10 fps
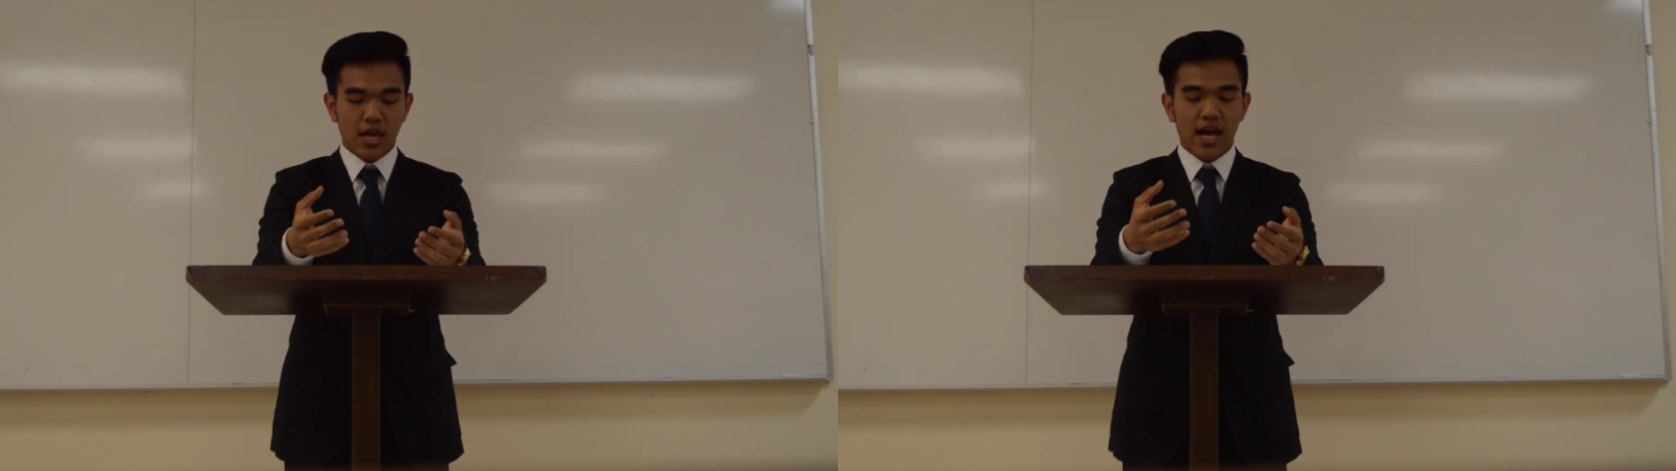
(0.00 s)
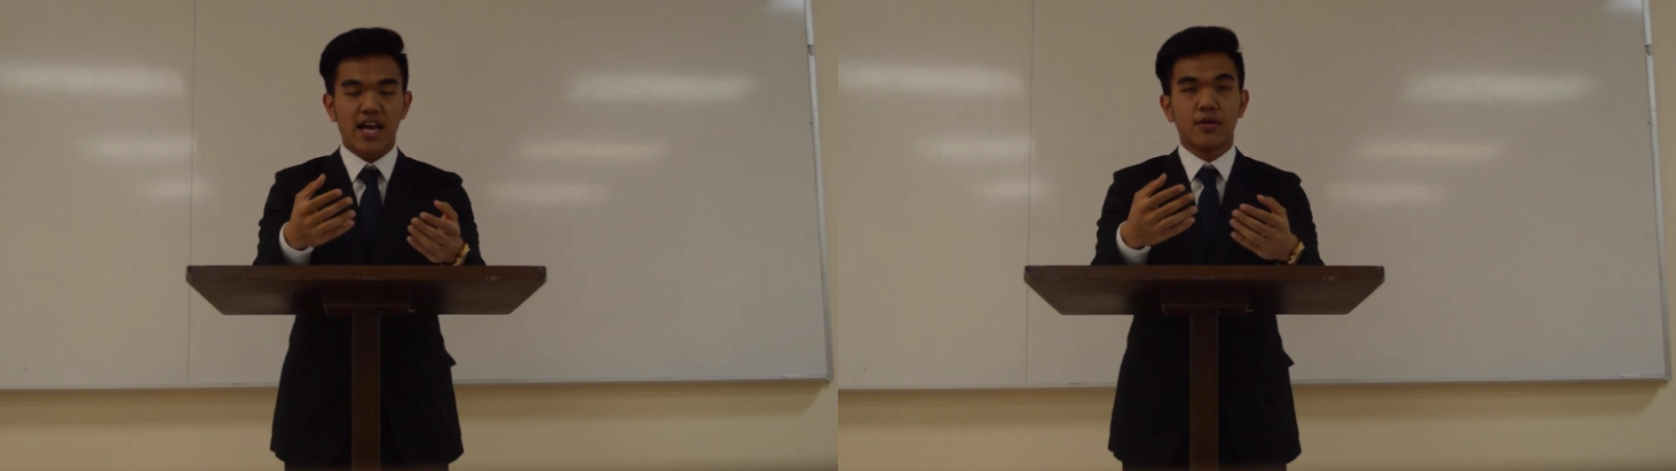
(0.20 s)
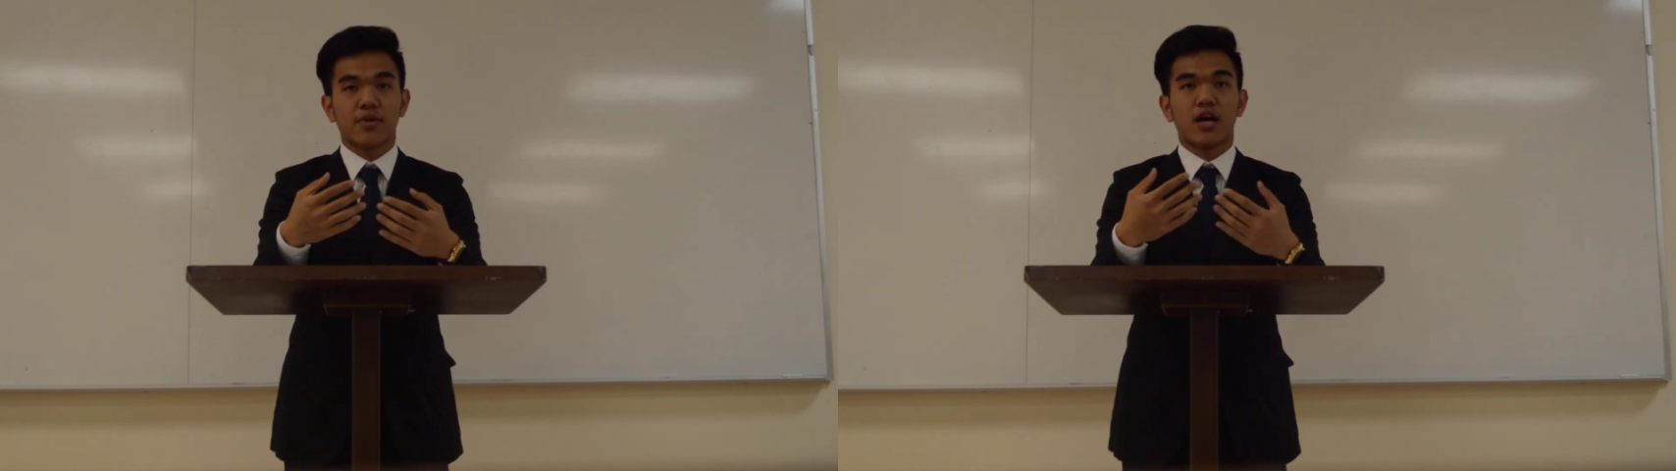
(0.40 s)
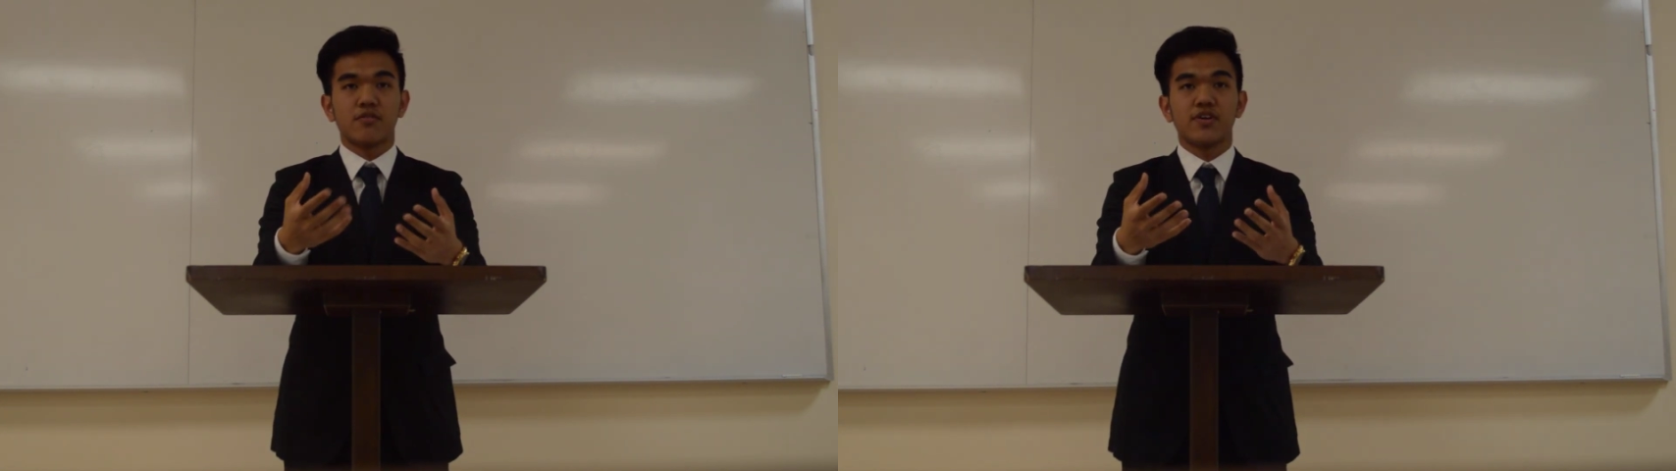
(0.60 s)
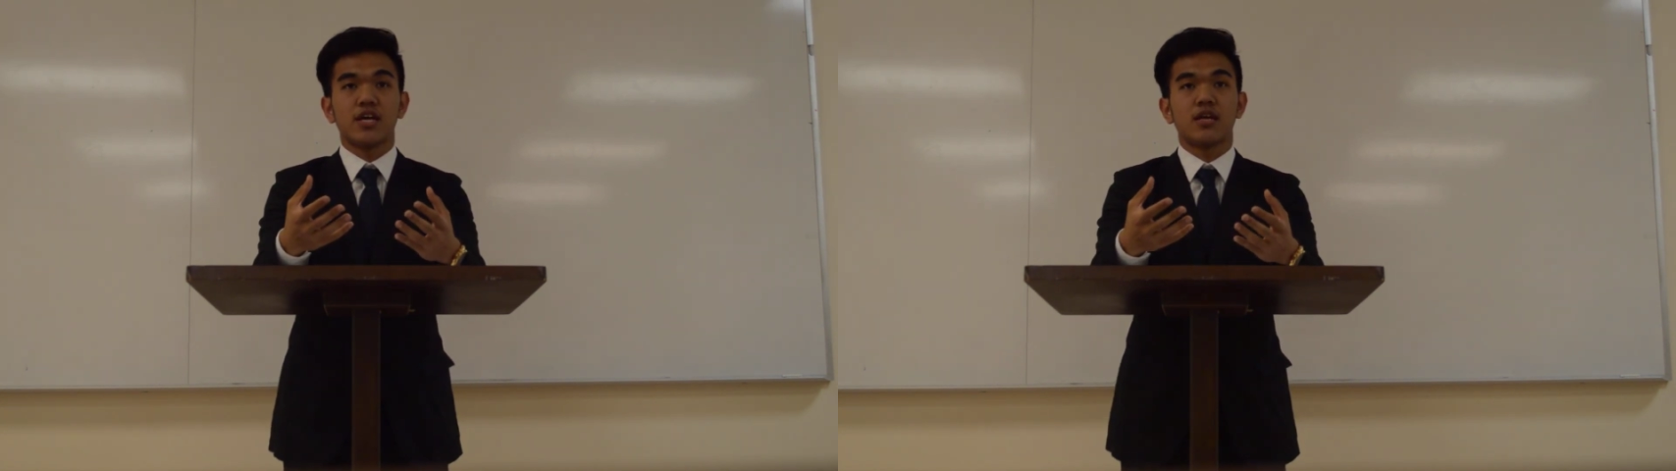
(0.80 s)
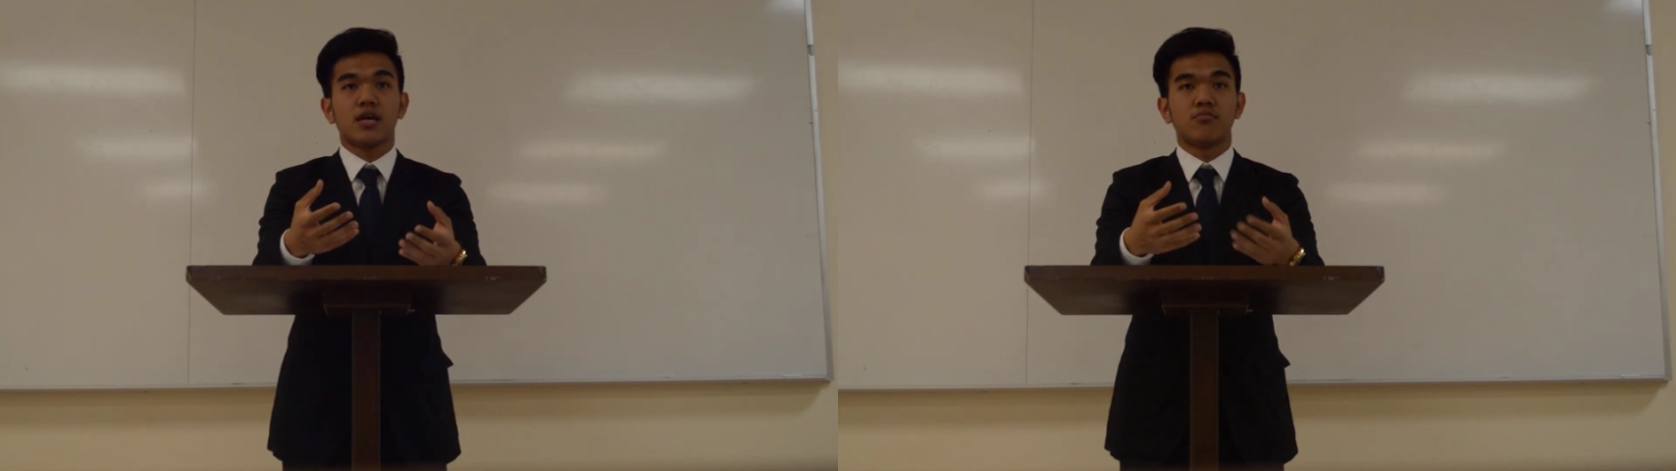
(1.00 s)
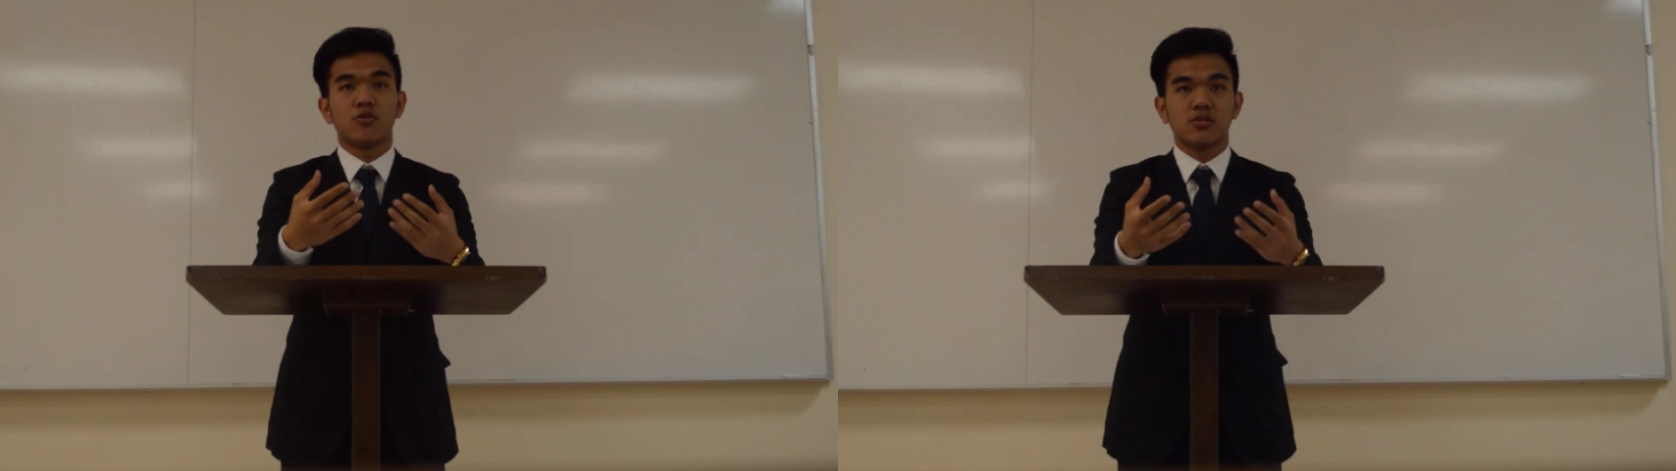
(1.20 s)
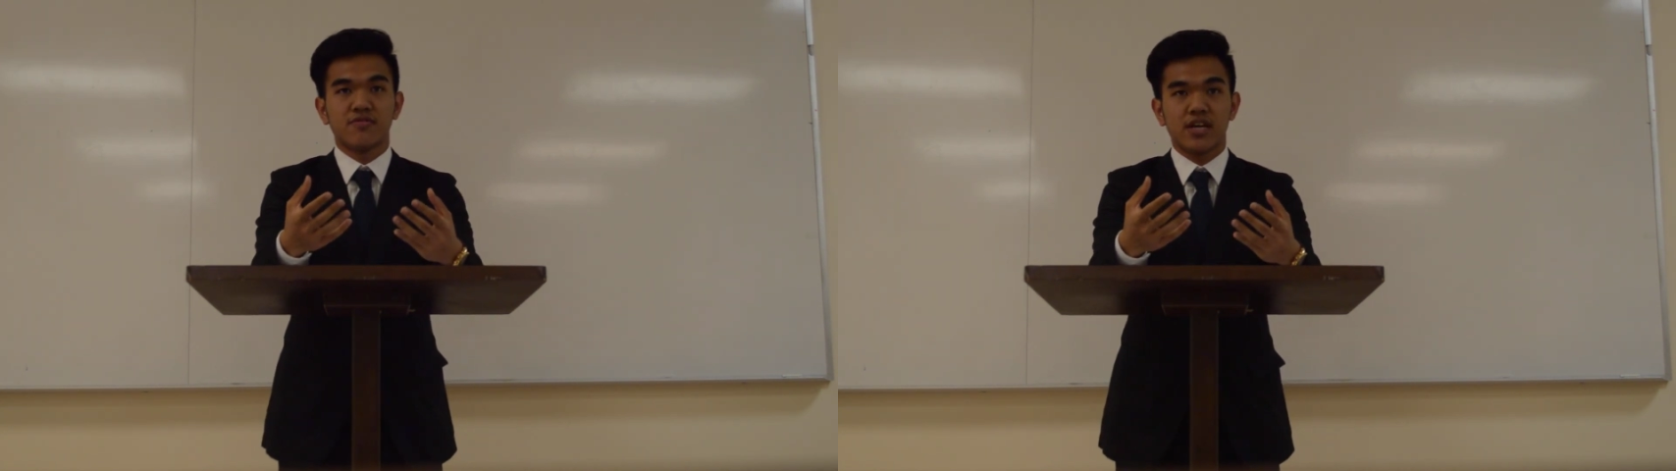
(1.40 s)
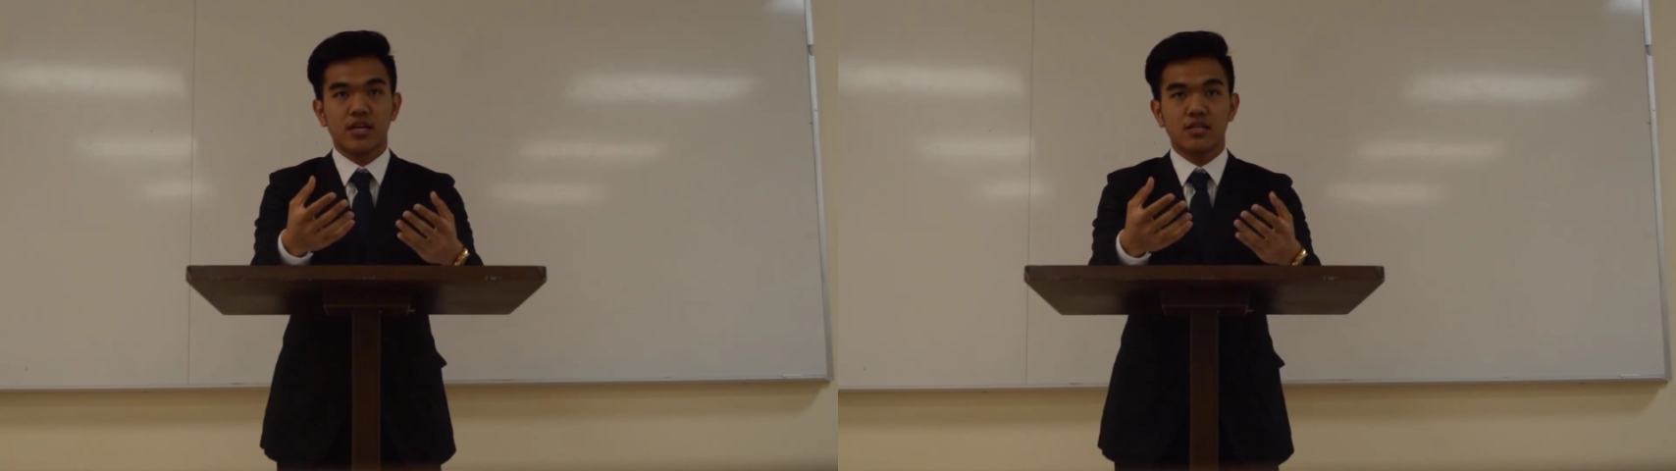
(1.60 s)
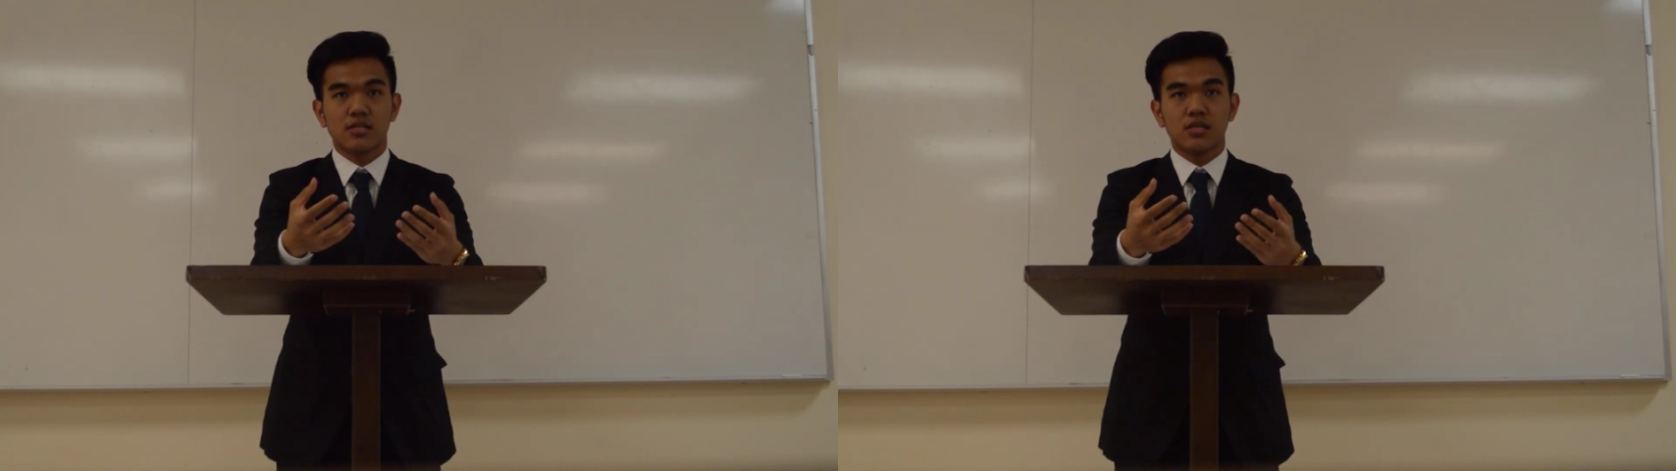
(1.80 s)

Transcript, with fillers: I am confident and motivated